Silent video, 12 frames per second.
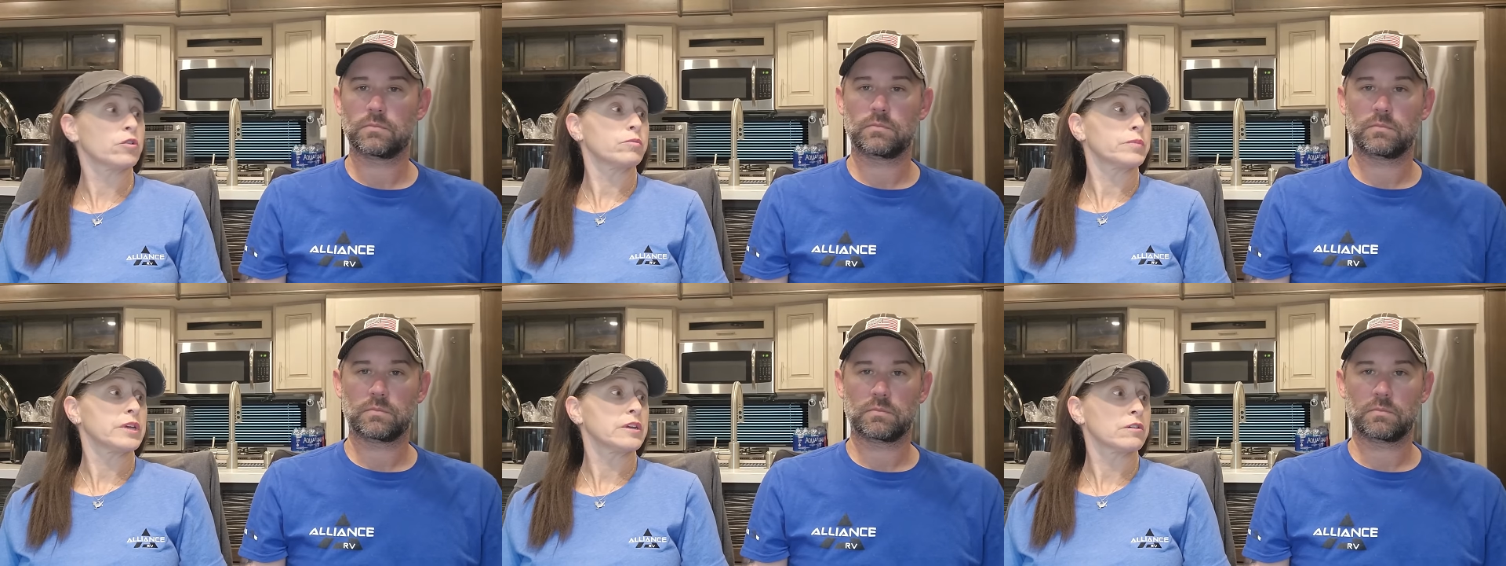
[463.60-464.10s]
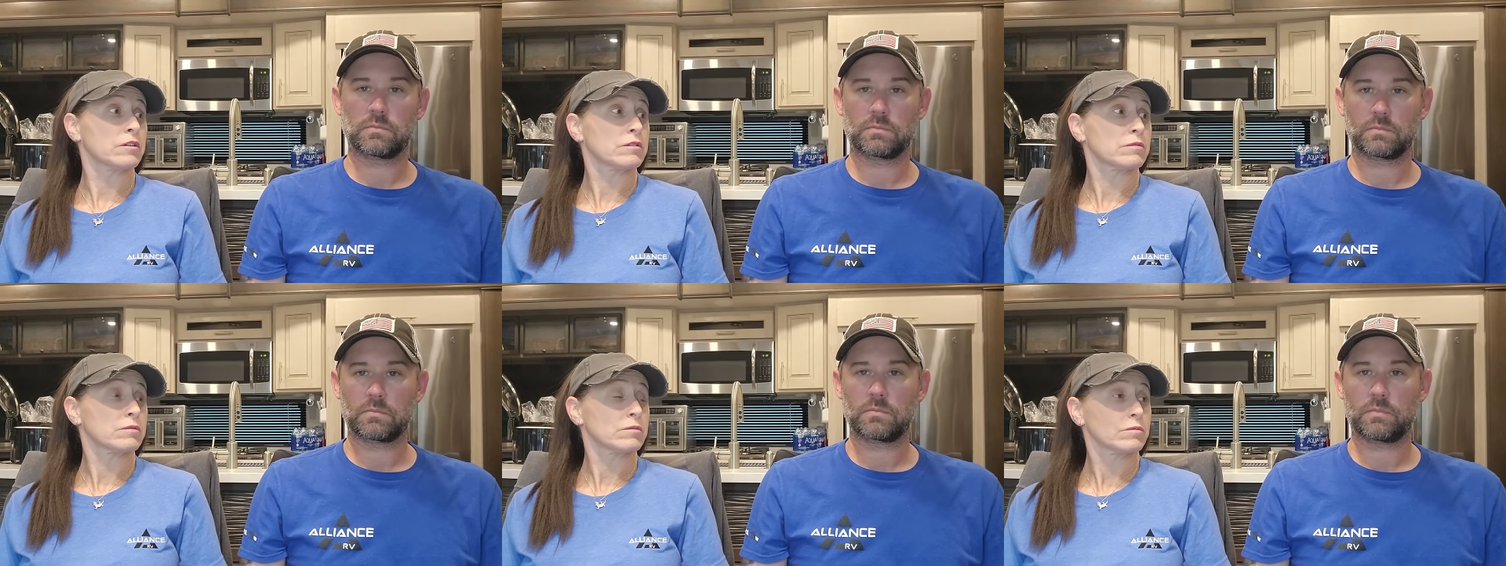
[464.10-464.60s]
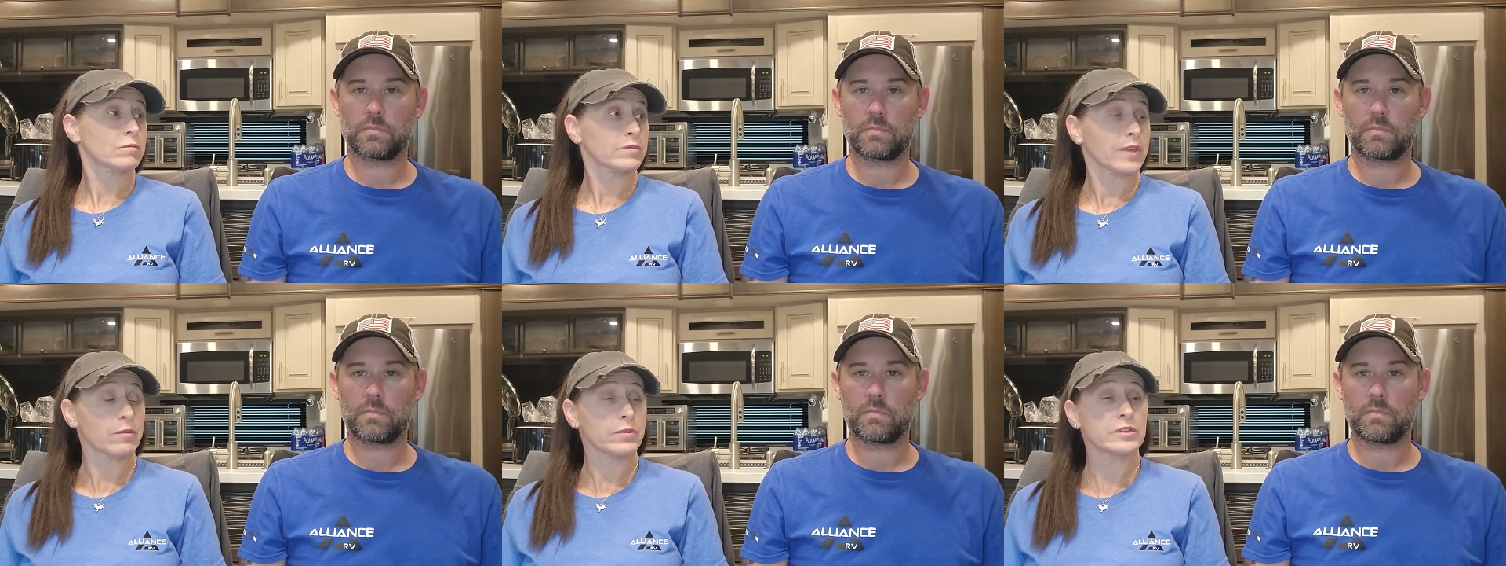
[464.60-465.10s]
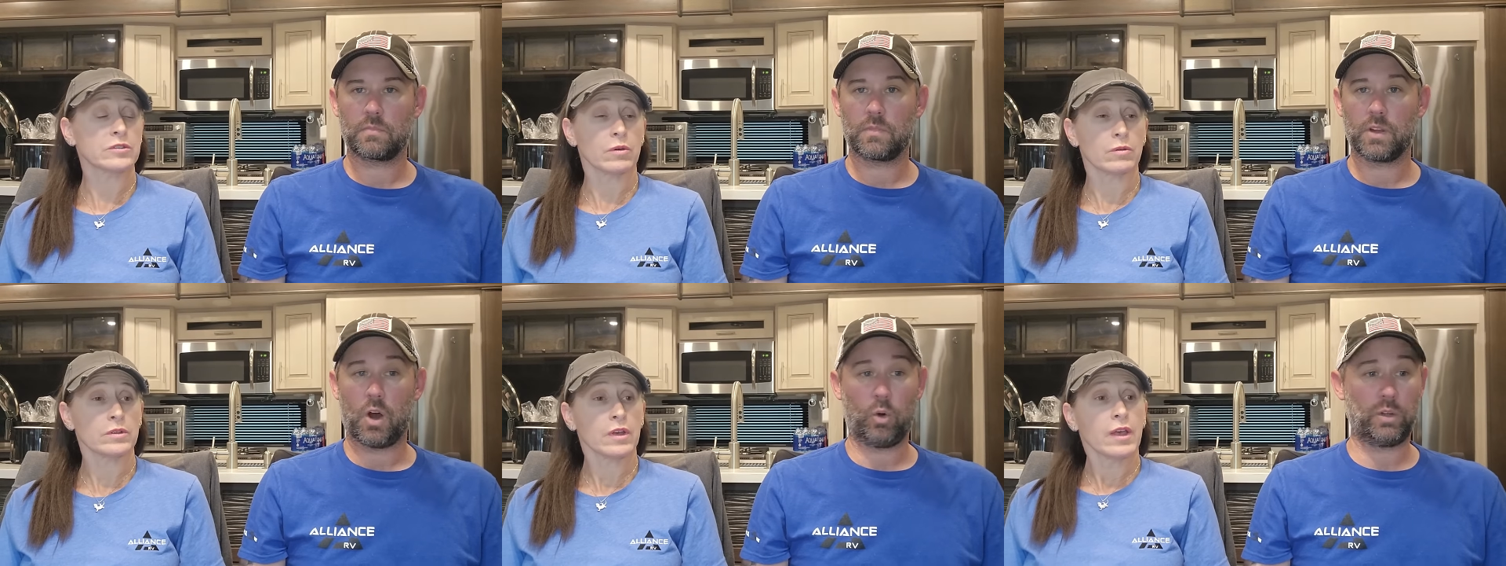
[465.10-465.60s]
Speaker 1: home here that
Speaker 2: we
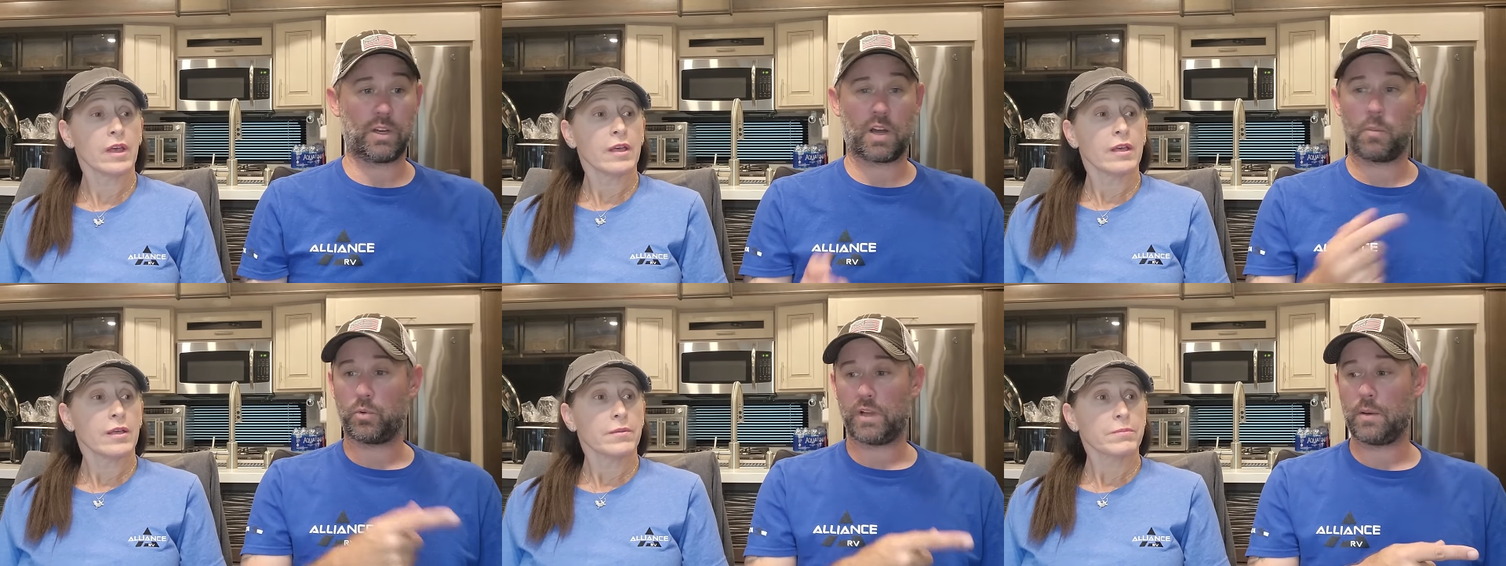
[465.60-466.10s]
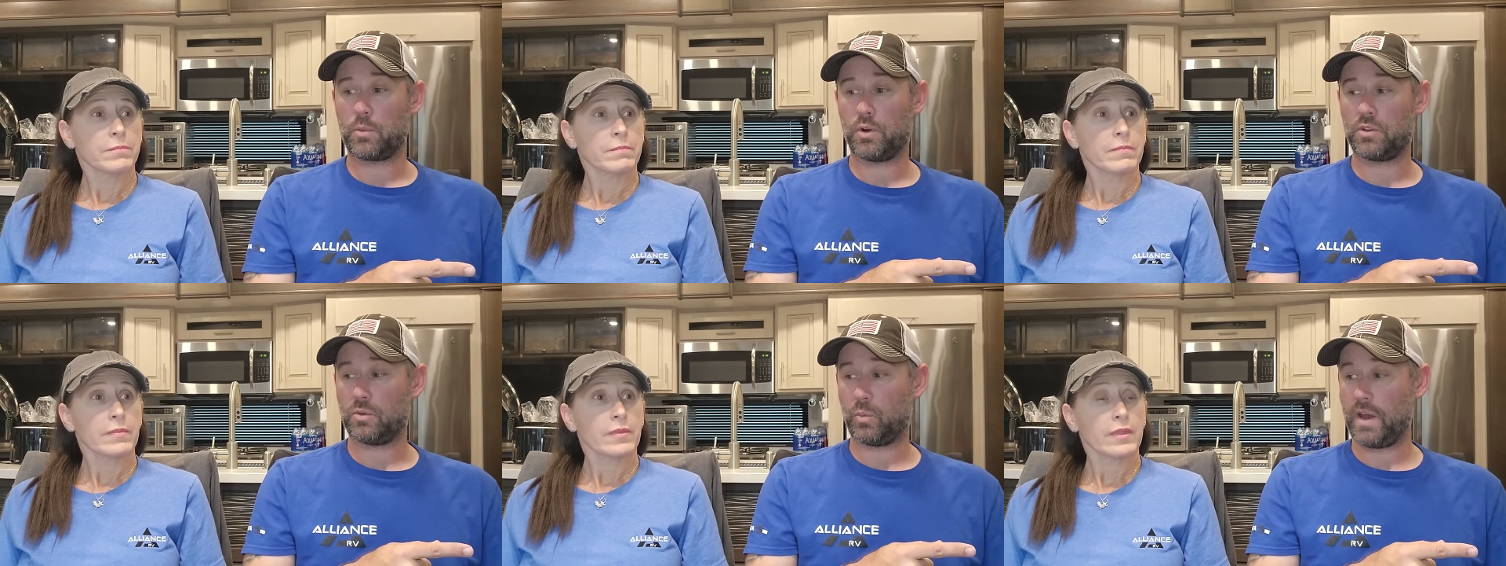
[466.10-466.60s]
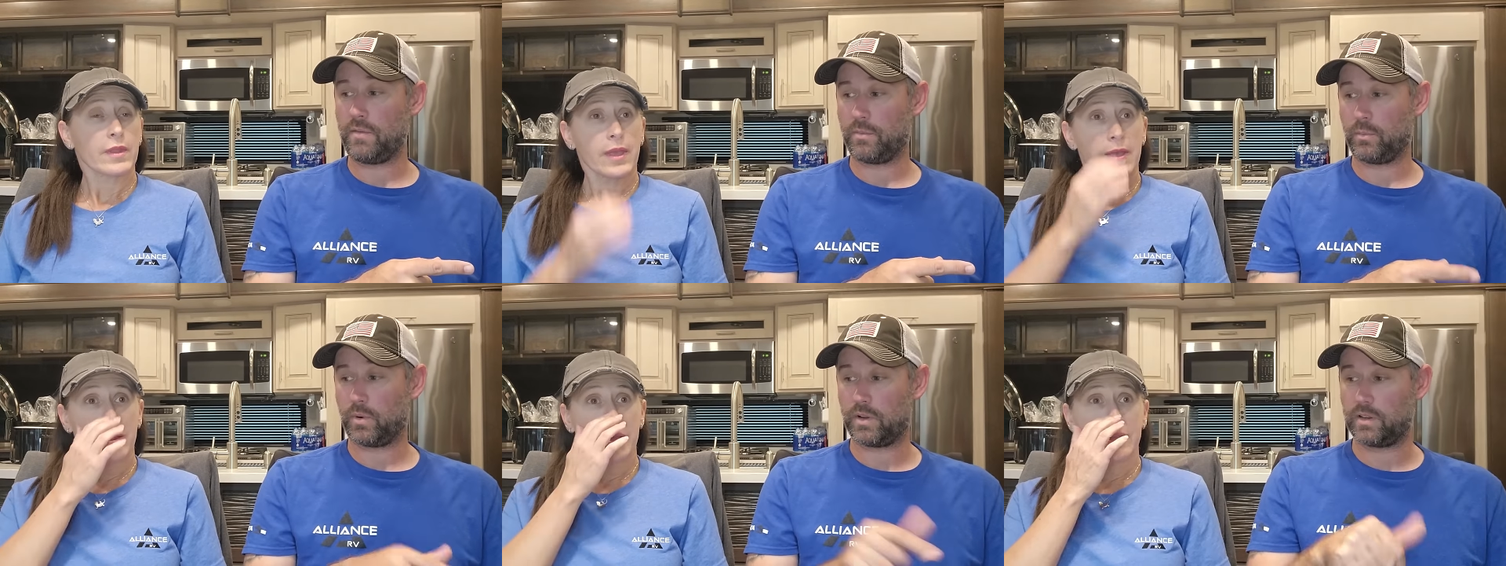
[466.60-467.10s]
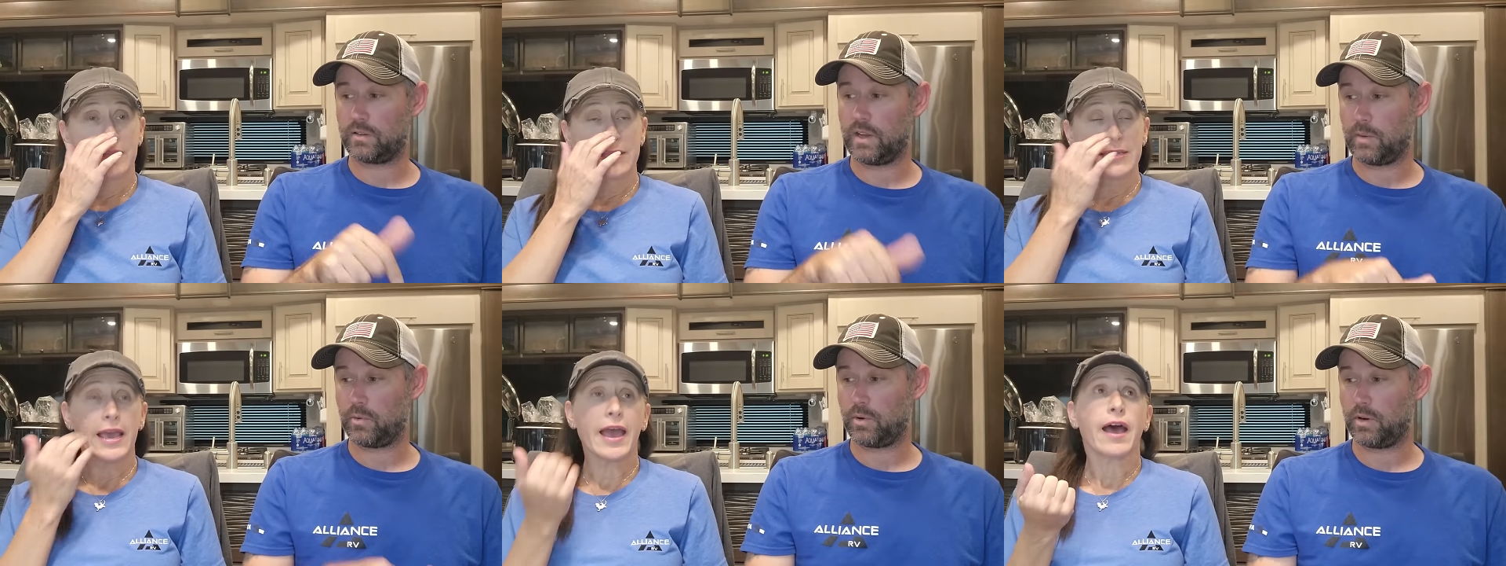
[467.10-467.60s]
sold. Only a couple neighborhoods away from where this
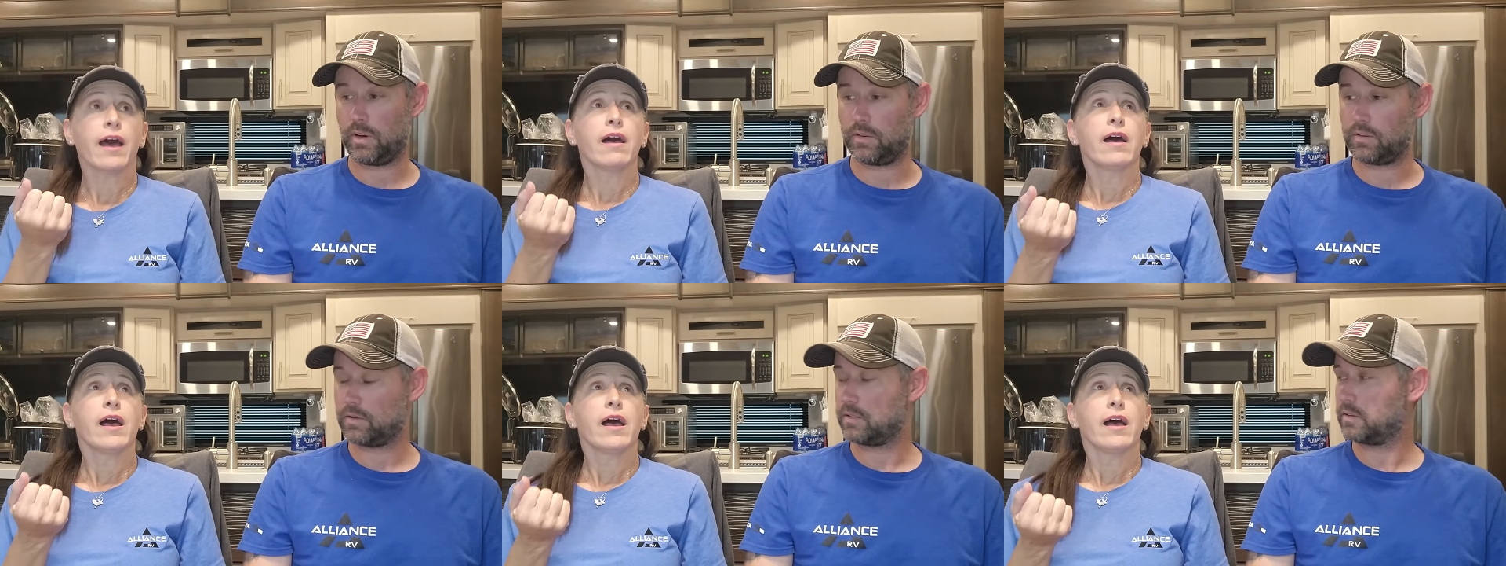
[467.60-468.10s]
neighborhood yeah. is.